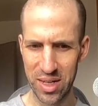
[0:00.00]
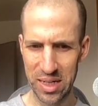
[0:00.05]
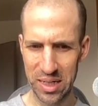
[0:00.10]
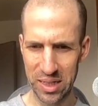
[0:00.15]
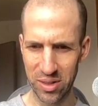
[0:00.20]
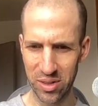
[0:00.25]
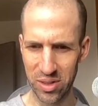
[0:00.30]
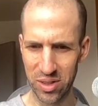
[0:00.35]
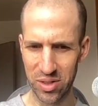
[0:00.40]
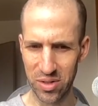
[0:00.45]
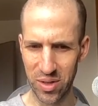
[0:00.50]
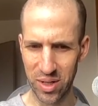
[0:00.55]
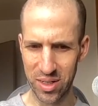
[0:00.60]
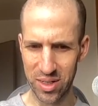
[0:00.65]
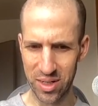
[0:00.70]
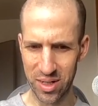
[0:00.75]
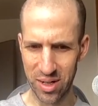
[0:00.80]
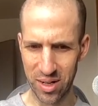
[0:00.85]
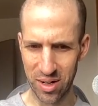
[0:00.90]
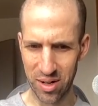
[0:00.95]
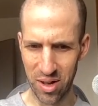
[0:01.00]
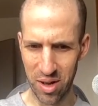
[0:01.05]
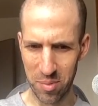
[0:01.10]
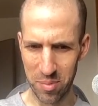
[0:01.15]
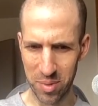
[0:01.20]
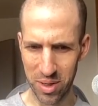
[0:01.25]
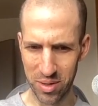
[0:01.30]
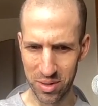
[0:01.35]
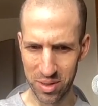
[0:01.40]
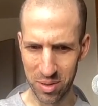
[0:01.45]
illustration in a
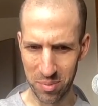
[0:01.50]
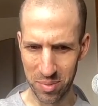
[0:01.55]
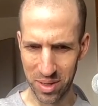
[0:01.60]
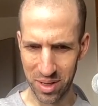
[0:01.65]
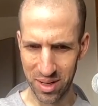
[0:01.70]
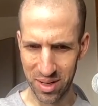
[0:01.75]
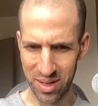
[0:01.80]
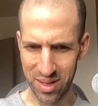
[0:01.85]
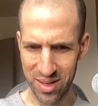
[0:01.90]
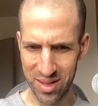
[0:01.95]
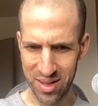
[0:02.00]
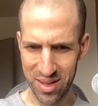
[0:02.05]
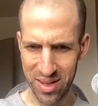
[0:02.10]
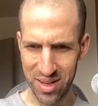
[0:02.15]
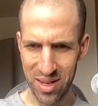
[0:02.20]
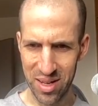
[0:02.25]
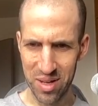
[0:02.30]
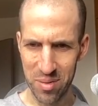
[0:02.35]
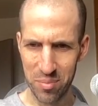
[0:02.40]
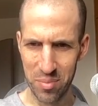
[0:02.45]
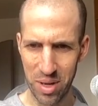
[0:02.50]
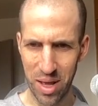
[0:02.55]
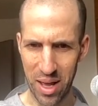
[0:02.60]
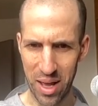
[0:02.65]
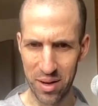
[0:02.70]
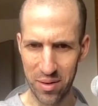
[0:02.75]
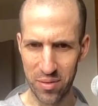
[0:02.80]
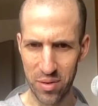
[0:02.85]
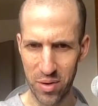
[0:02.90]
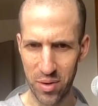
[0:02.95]
comic or something. But I
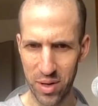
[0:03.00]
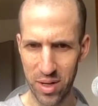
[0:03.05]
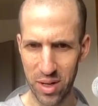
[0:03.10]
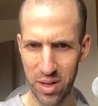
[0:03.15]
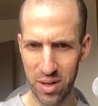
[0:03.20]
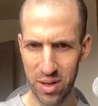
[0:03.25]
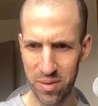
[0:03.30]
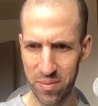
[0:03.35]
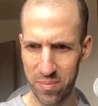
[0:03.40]
have no idea.